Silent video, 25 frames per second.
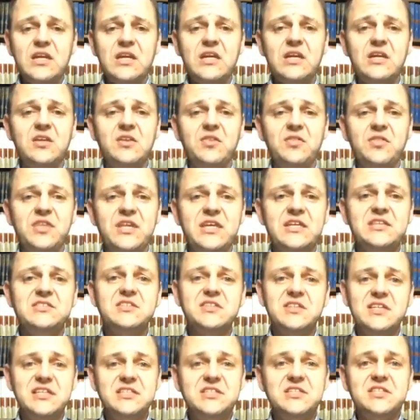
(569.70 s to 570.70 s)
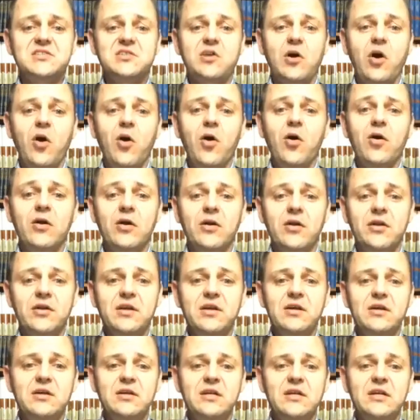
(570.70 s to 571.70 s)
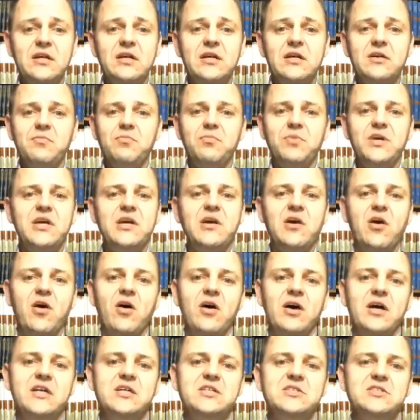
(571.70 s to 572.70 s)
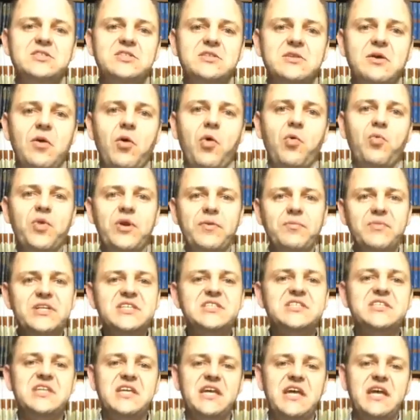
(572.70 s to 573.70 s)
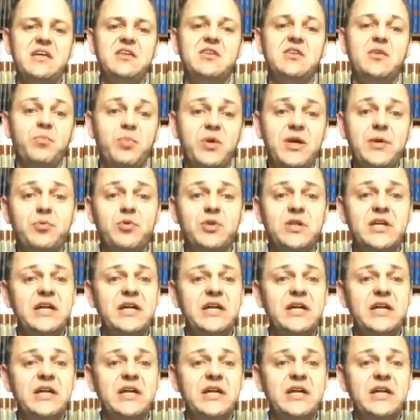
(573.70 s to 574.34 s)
this this is hard because we miss seeing the people.